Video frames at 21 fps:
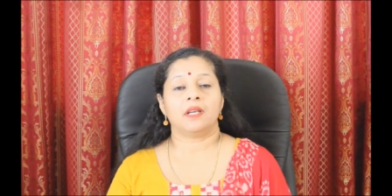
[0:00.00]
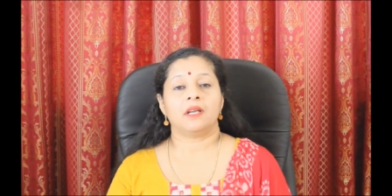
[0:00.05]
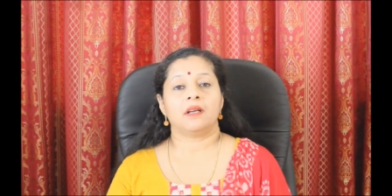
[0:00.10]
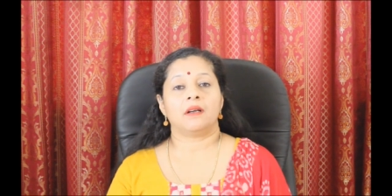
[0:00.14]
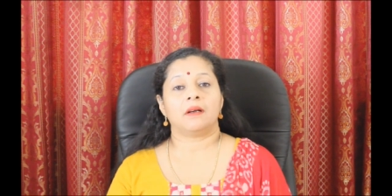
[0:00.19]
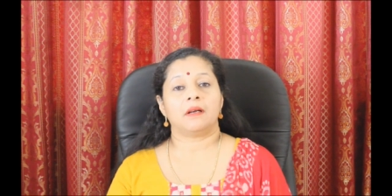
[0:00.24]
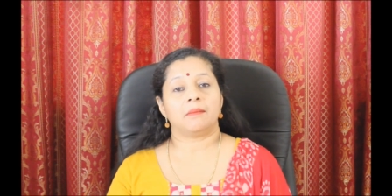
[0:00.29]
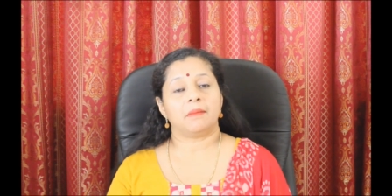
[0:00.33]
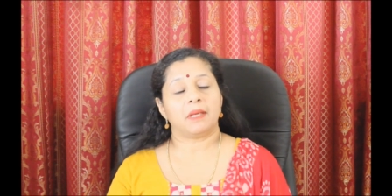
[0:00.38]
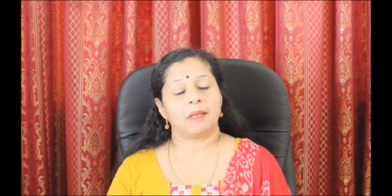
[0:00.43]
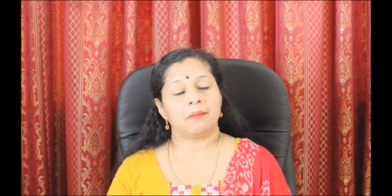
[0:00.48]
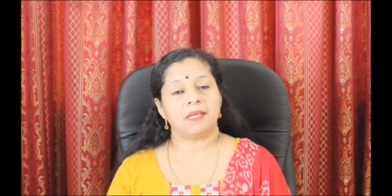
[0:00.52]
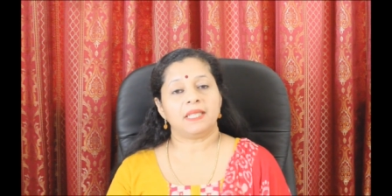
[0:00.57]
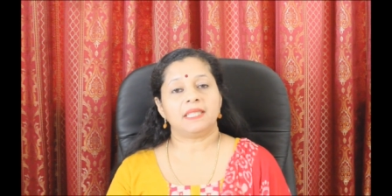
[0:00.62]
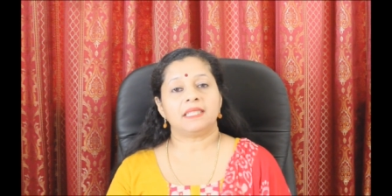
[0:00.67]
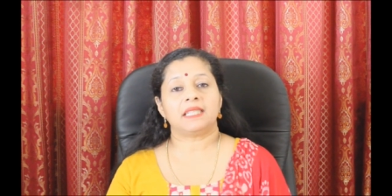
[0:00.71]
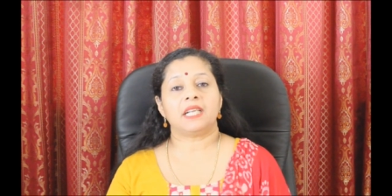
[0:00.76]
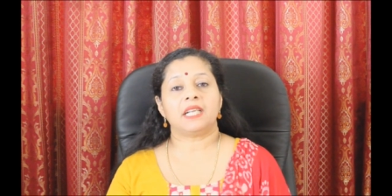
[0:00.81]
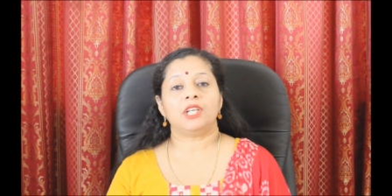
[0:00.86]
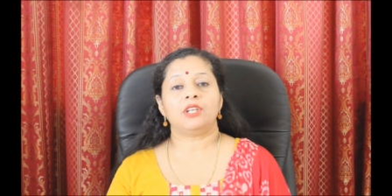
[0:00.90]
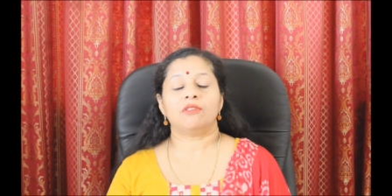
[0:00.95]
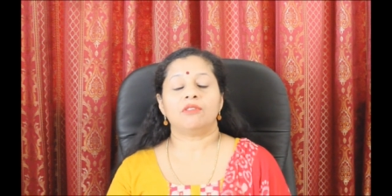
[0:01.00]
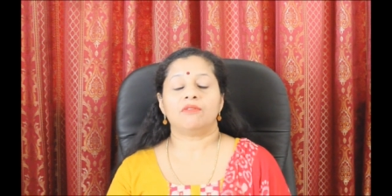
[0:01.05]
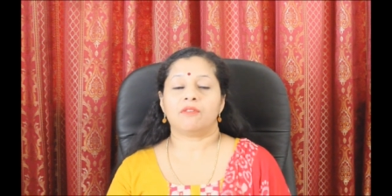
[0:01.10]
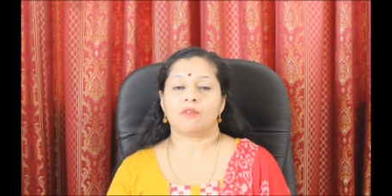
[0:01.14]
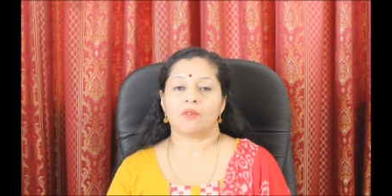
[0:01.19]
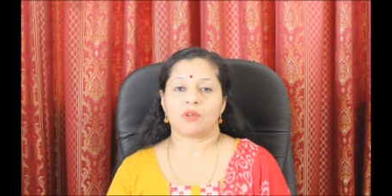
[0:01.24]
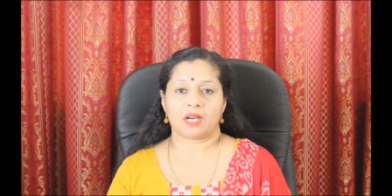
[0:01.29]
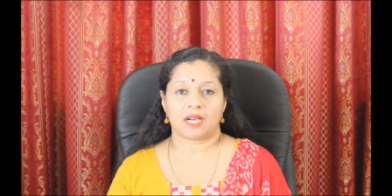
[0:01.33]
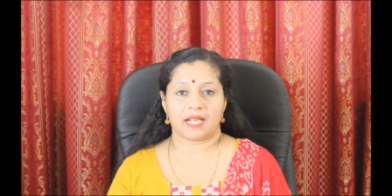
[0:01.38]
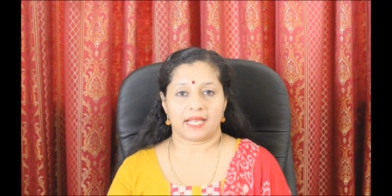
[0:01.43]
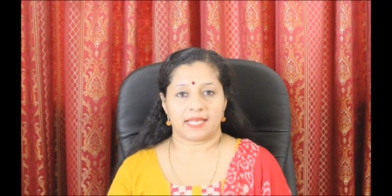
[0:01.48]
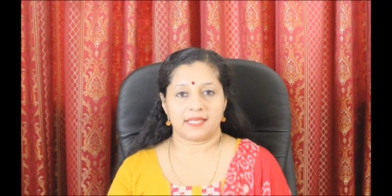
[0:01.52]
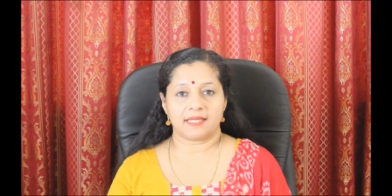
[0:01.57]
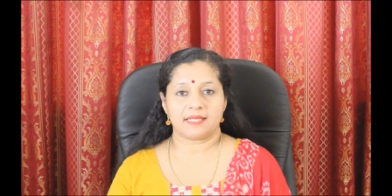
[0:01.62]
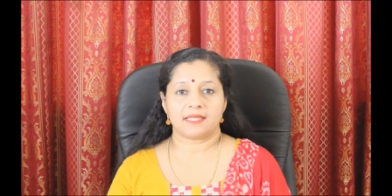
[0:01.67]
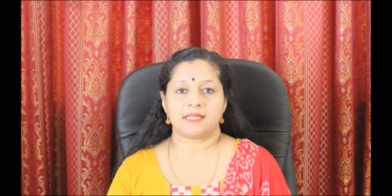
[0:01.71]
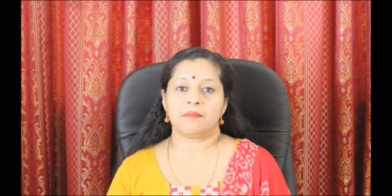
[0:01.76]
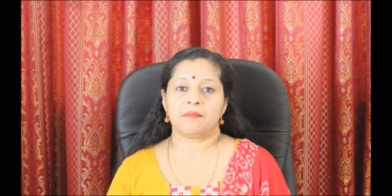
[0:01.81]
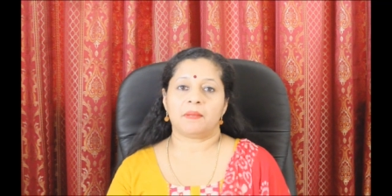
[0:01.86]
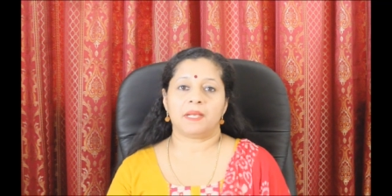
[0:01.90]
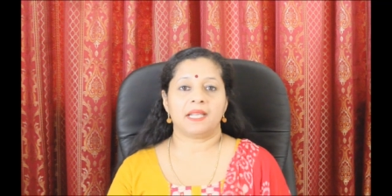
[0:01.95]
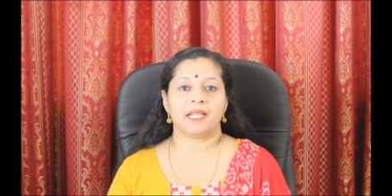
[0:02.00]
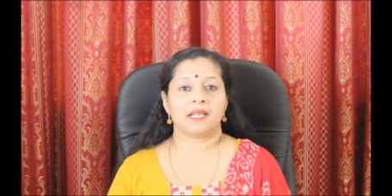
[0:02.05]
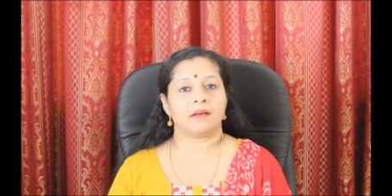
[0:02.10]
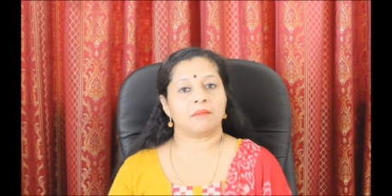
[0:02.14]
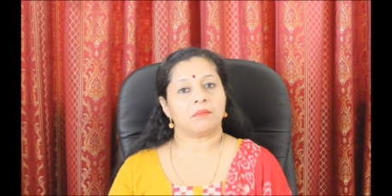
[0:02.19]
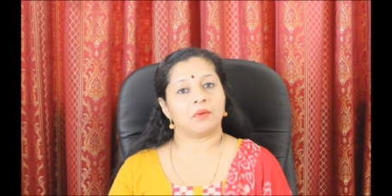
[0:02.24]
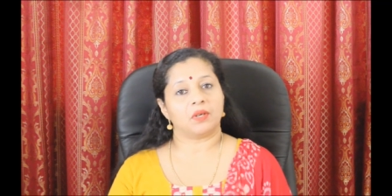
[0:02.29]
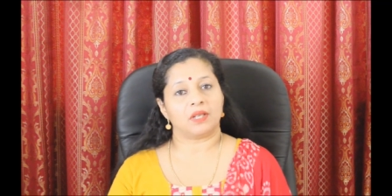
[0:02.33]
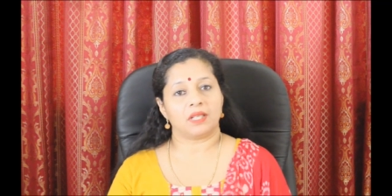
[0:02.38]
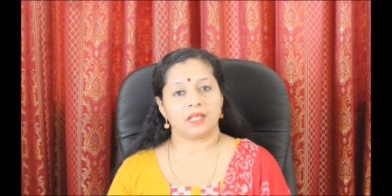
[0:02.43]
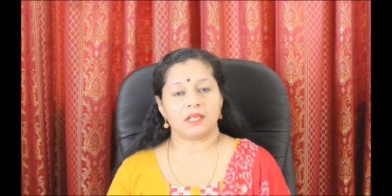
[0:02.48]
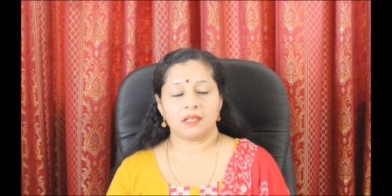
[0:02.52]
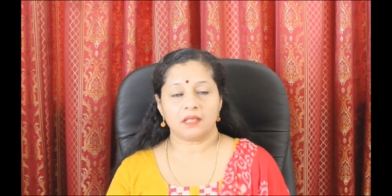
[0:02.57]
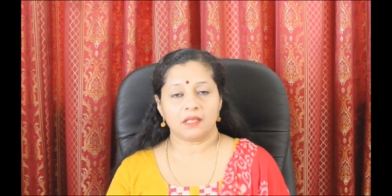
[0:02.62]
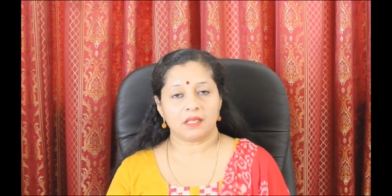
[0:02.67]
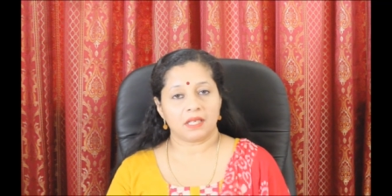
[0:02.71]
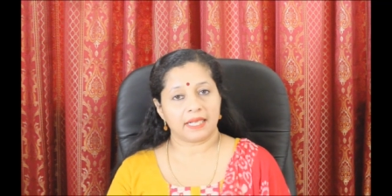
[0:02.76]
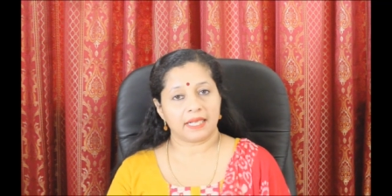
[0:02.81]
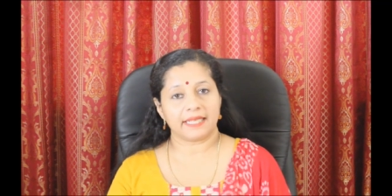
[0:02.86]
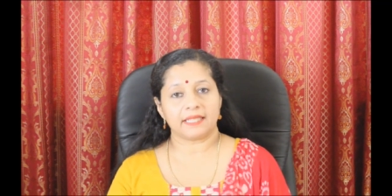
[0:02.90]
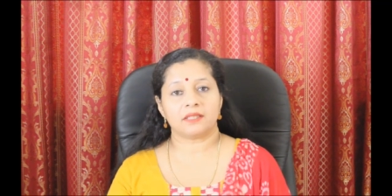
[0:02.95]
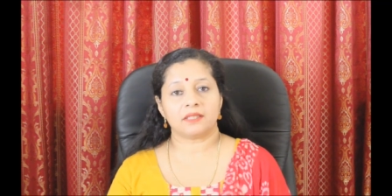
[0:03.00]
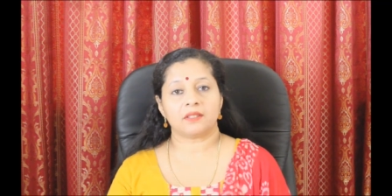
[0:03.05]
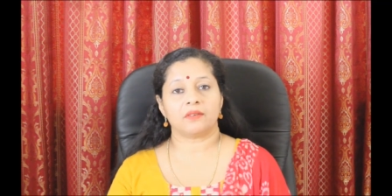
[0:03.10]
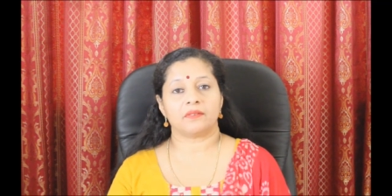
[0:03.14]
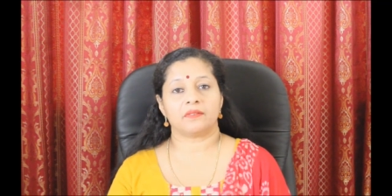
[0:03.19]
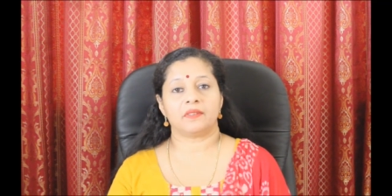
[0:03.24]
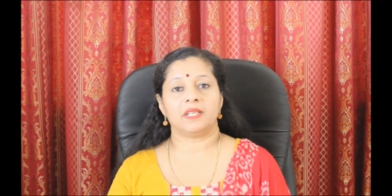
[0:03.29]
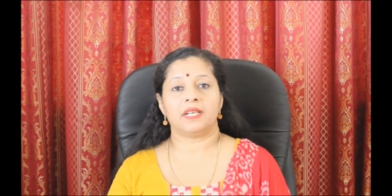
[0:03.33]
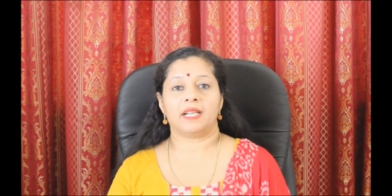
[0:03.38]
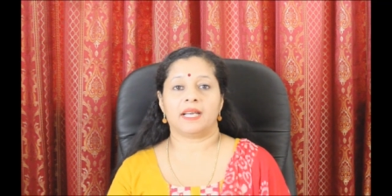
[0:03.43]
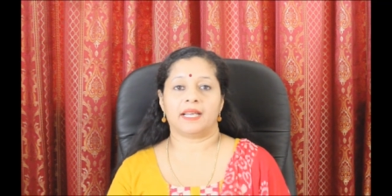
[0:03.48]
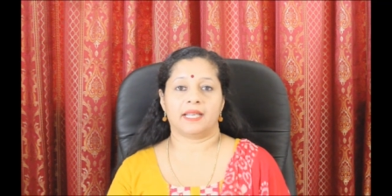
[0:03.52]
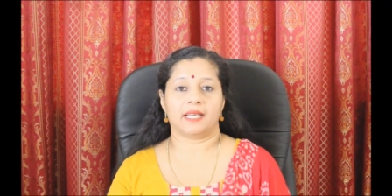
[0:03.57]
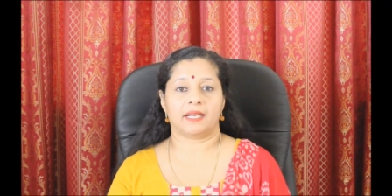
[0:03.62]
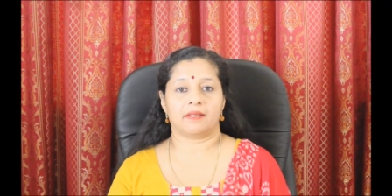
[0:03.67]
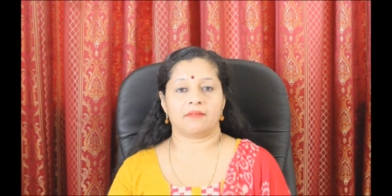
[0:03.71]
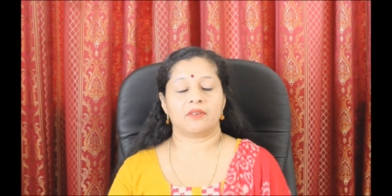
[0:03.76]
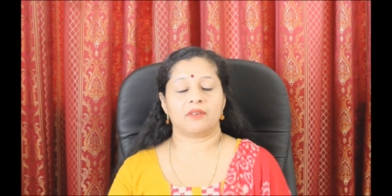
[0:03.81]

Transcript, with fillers: uh, maybe 3 to 4 lines depending upon the length of the diagram.